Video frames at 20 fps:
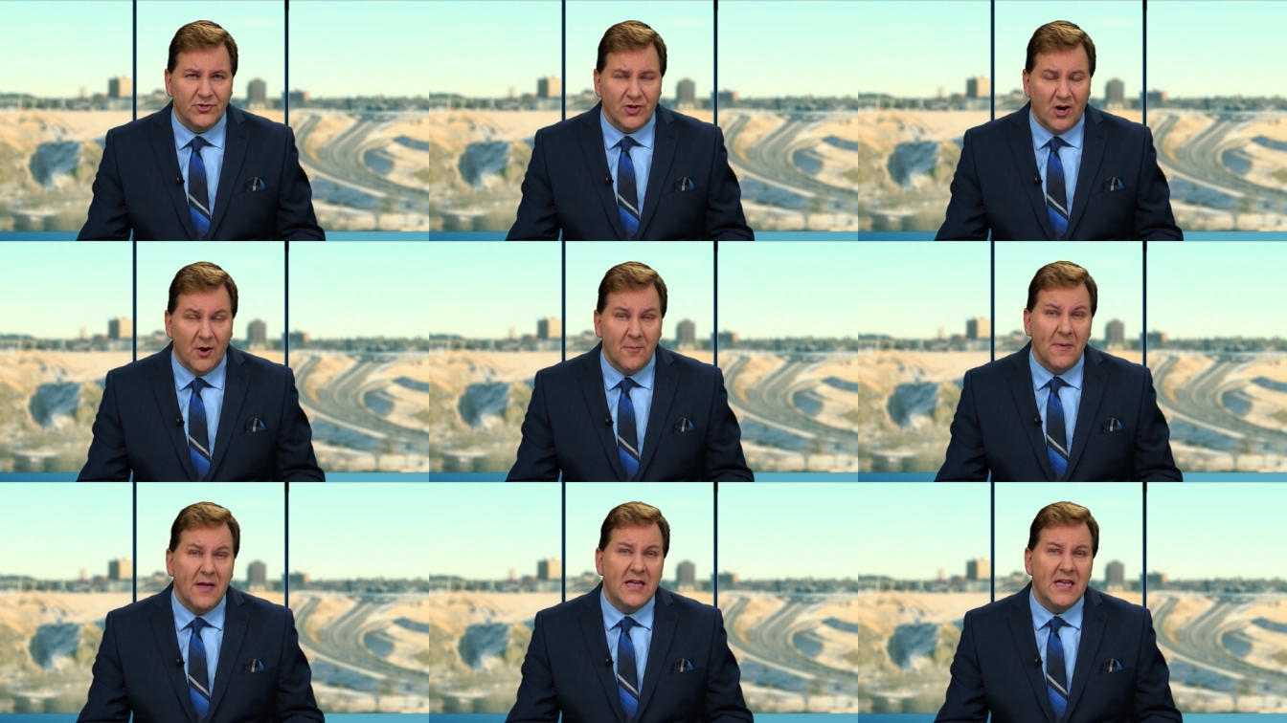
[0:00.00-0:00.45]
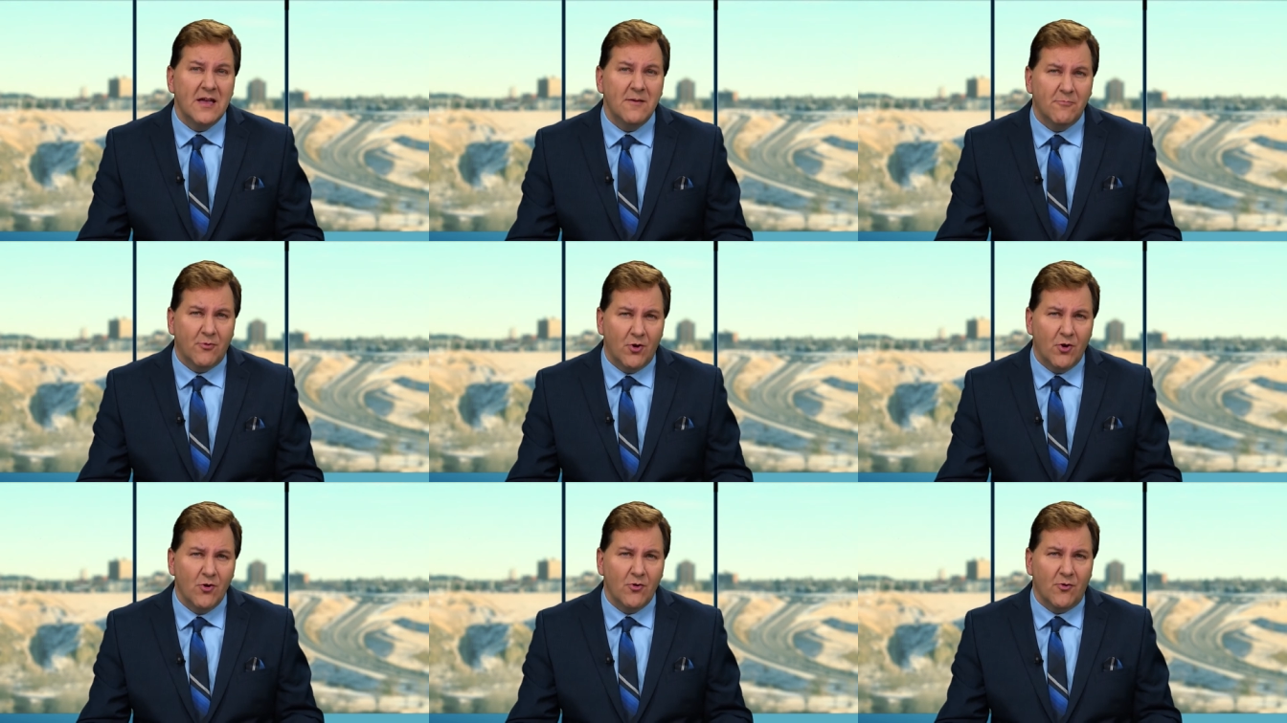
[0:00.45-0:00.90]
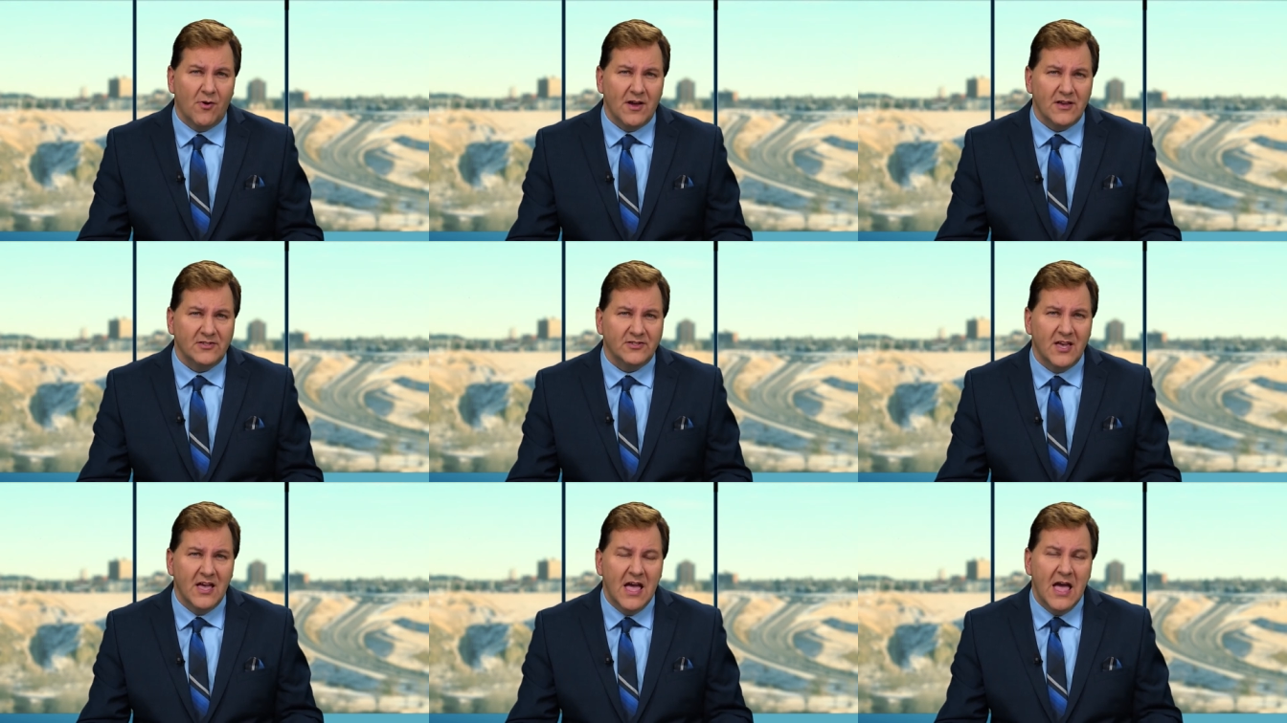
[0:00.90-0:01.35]
are making
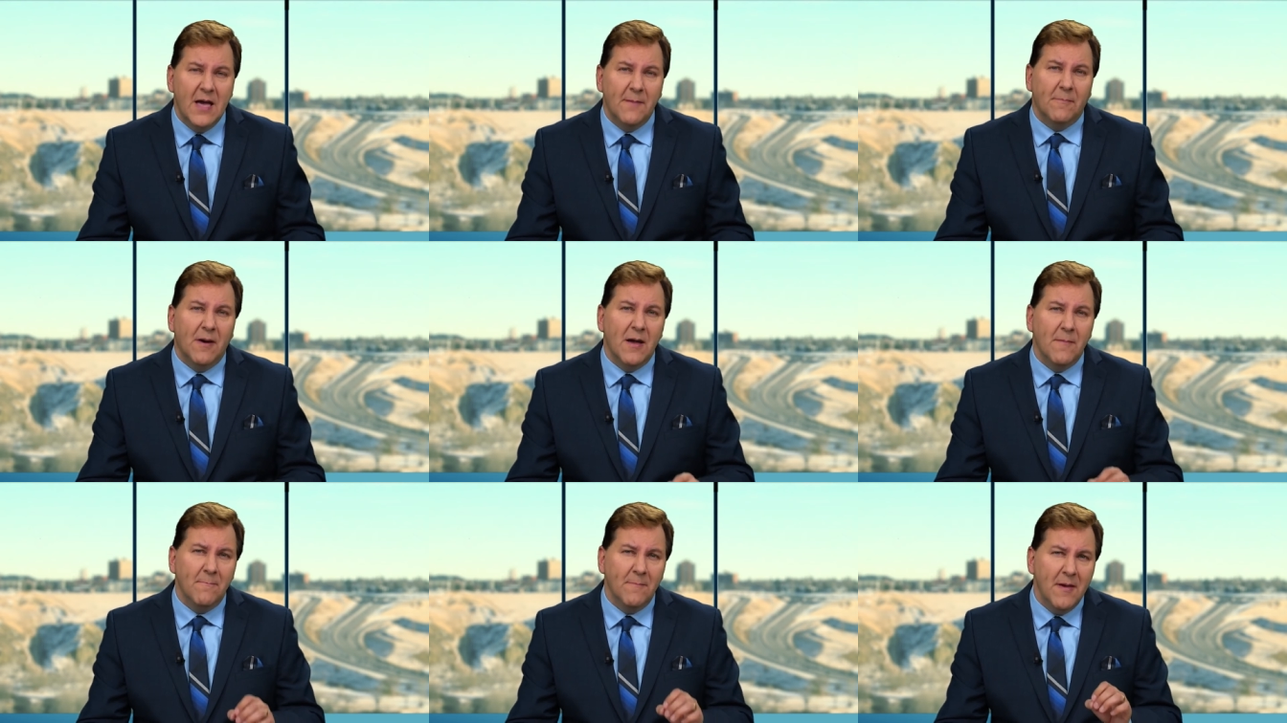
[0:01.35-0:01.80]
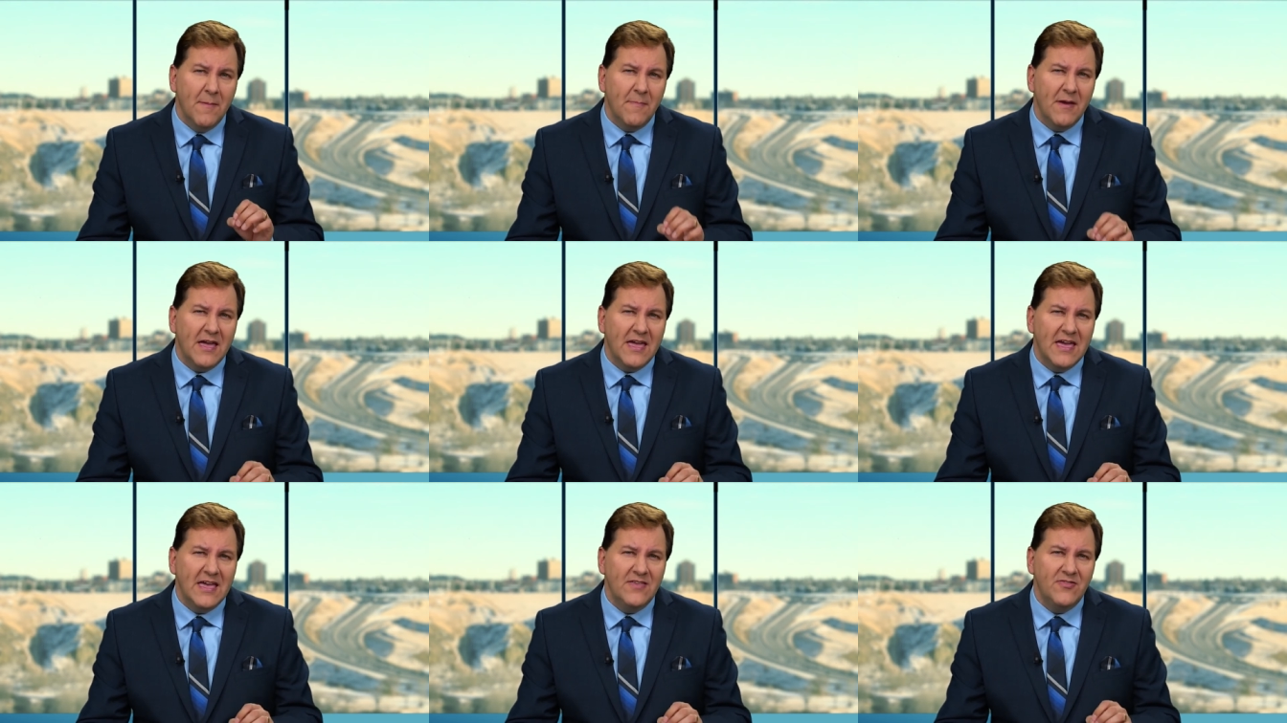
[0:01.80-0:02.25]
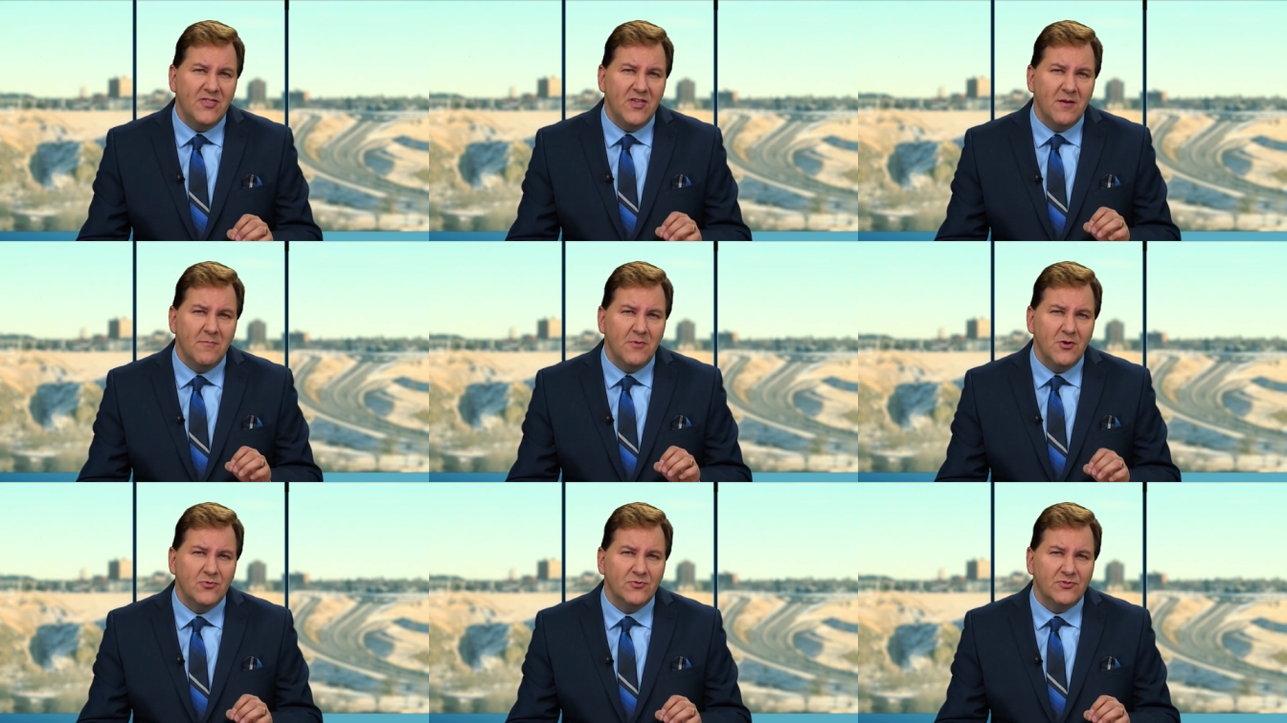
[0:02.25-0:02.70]
progress by mimicking the
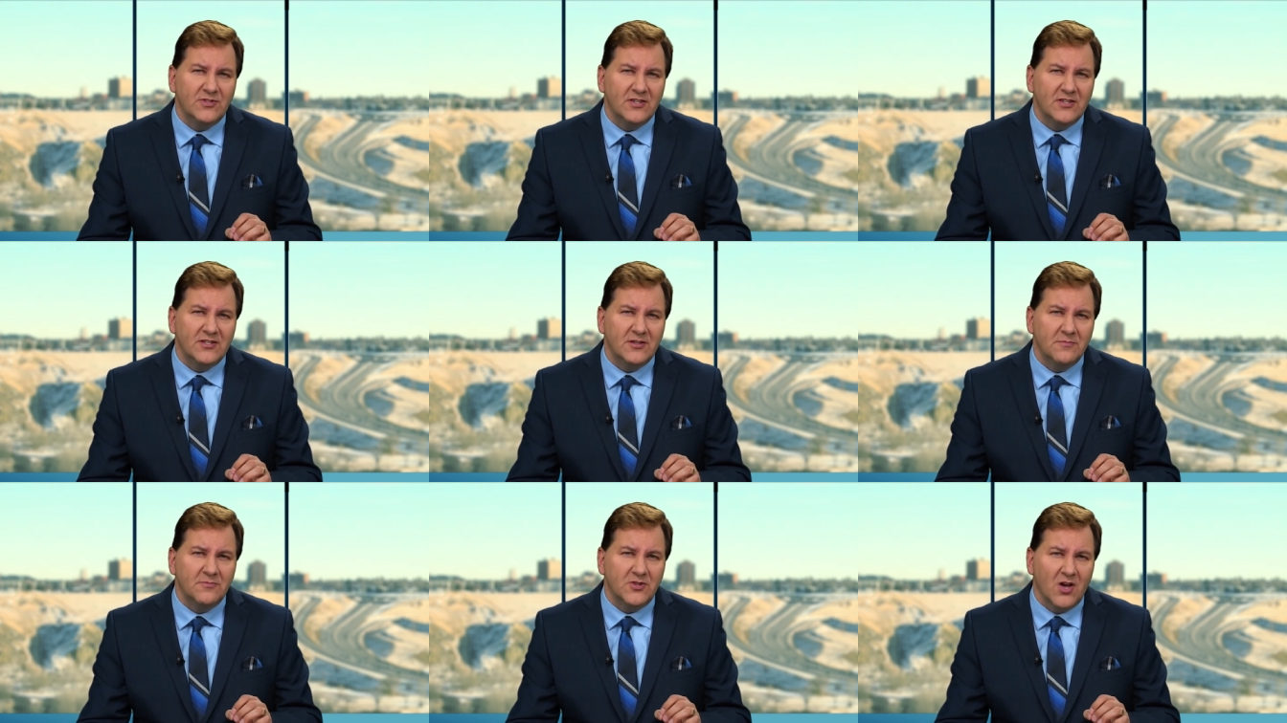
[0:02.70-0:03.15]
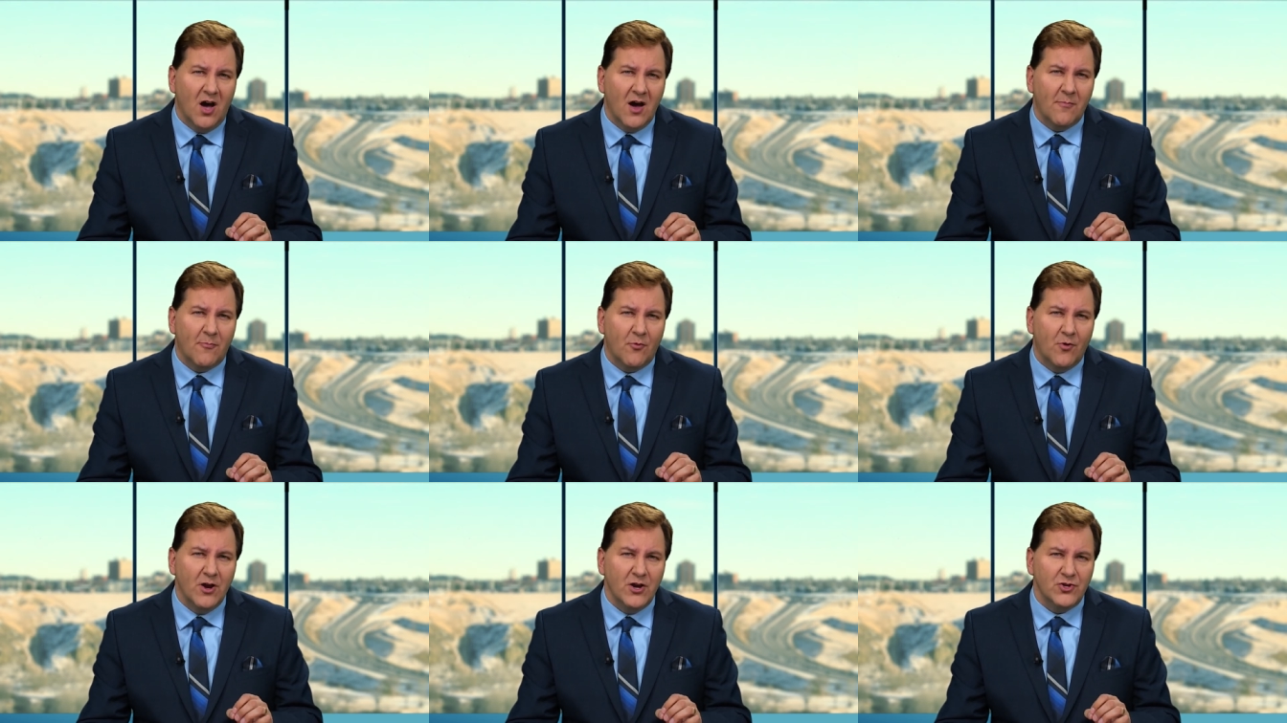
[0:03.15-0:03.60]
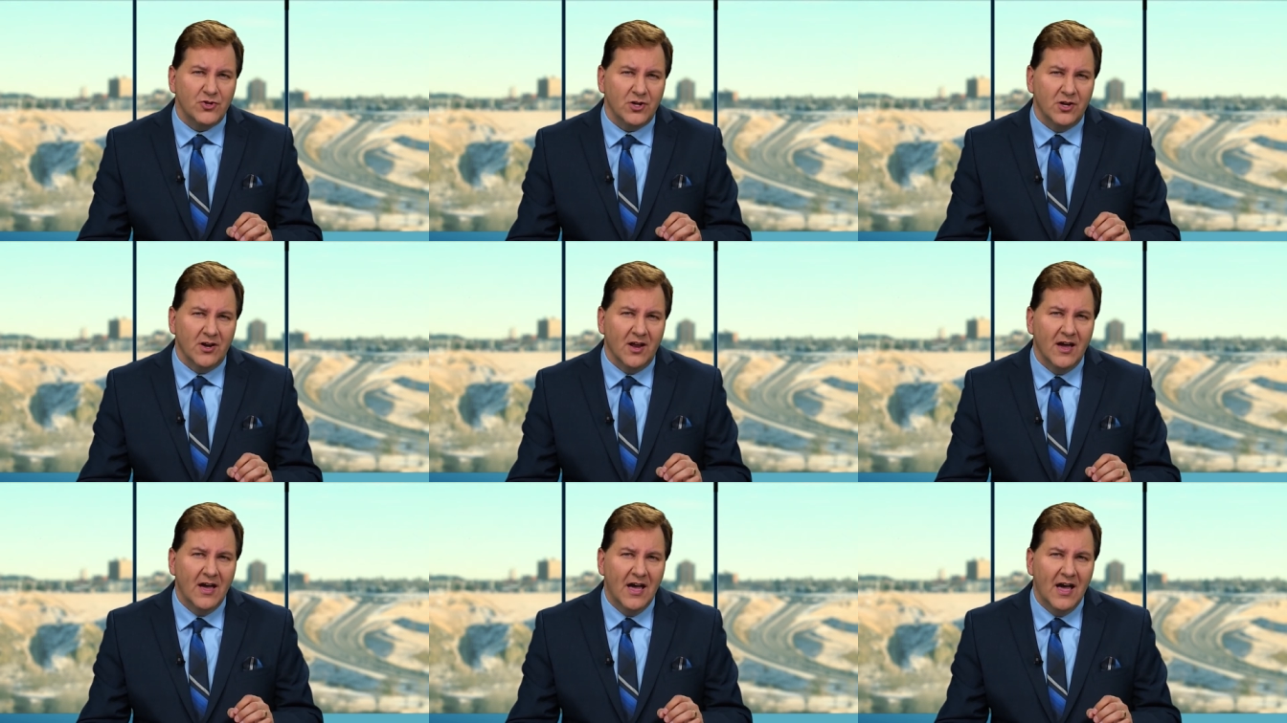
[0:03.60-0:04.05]
immune system's
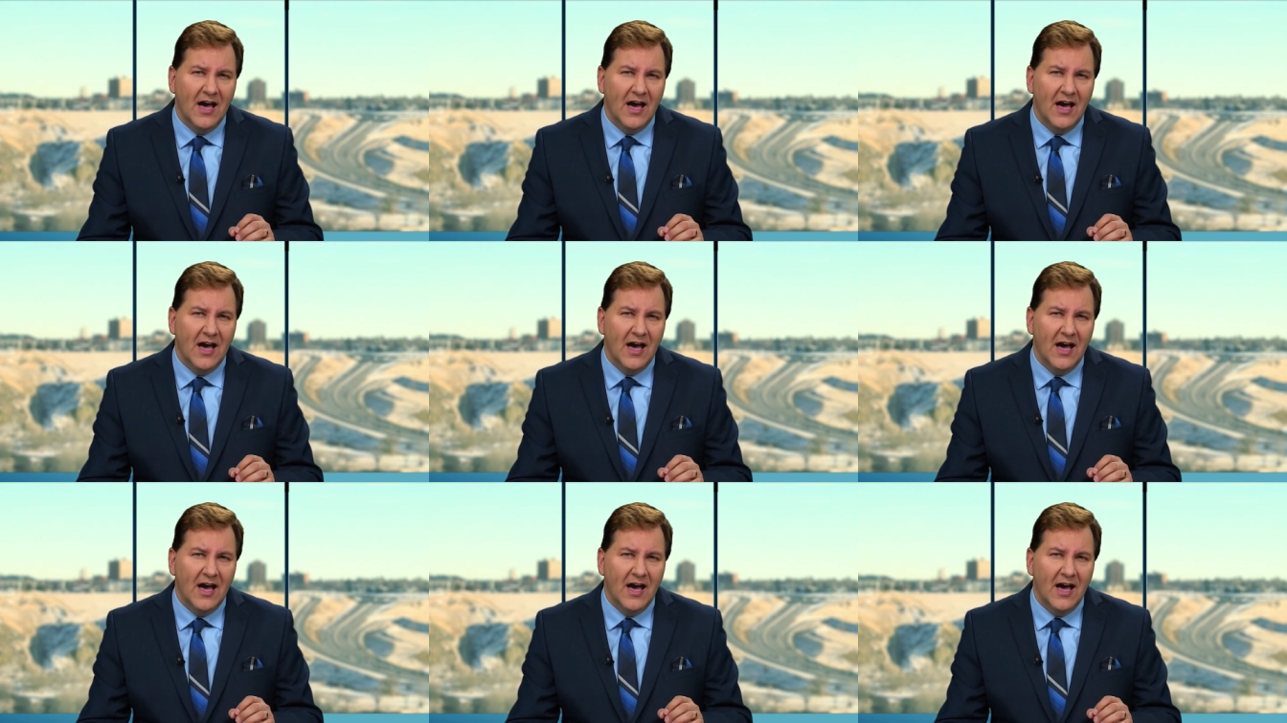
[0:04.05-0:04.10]
operation,